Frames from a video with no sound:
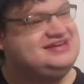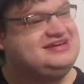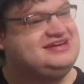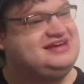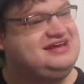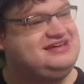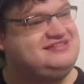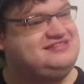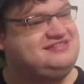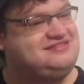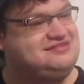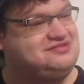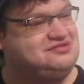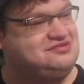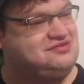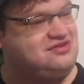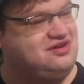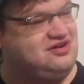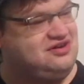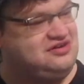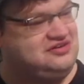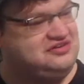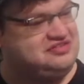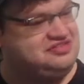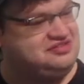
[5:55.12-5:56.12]
And so
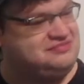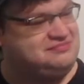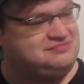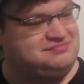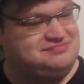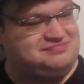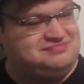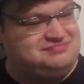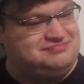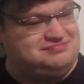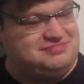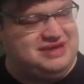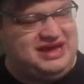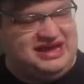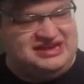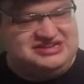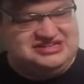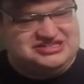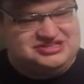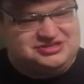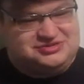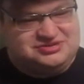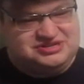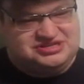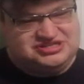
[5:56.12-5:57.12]
all the
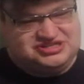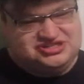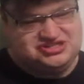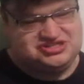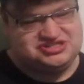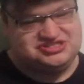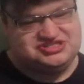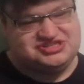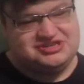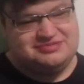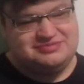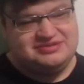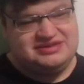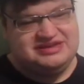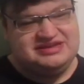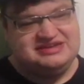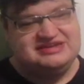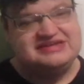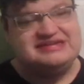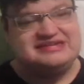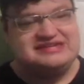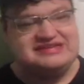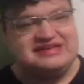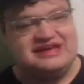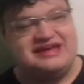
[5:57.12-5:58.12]
magic creatures are
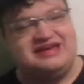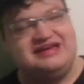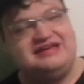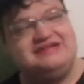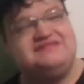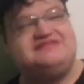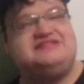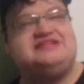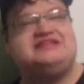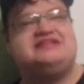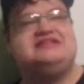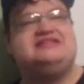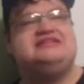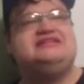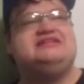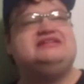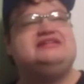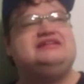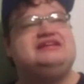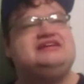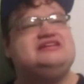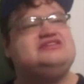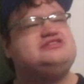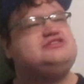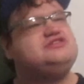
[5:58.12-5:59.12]
being saved,
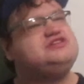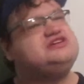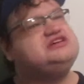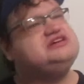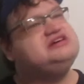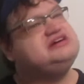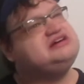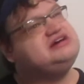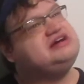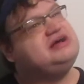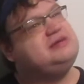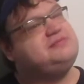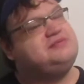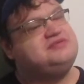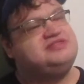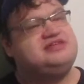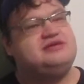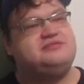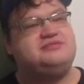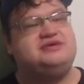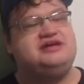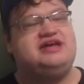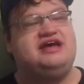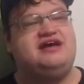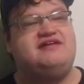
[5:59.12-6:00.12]
including a couple
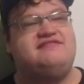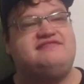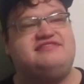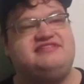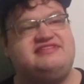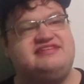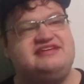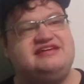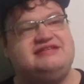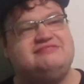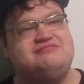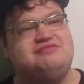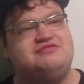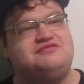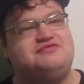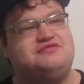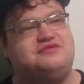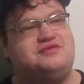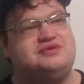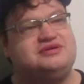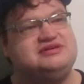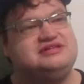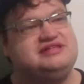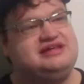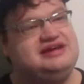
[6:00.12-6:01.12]
that we have seen
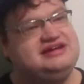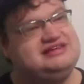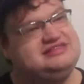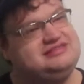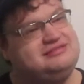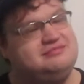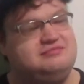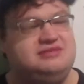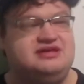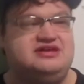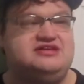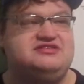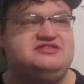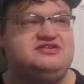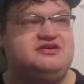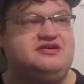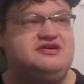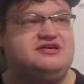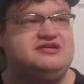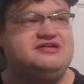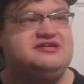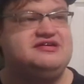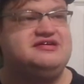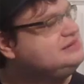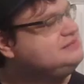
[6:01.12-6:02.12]
before, like the
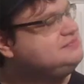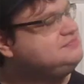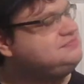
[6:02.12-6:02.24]
Minotaur.